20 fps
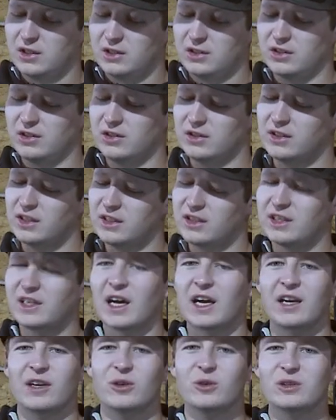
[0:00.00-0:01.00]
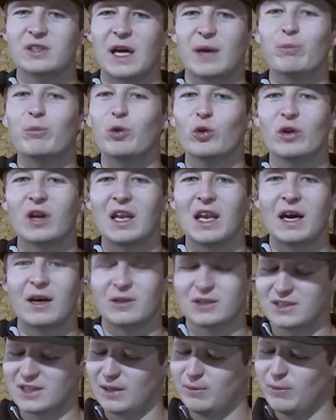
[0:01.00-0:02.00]
you gotta use that boot
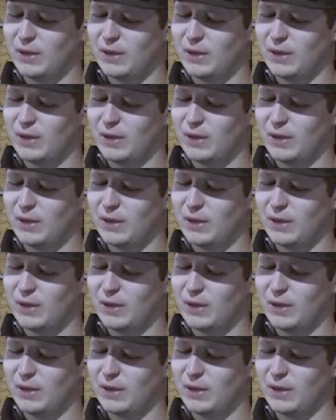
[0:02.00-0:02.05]
allowance up,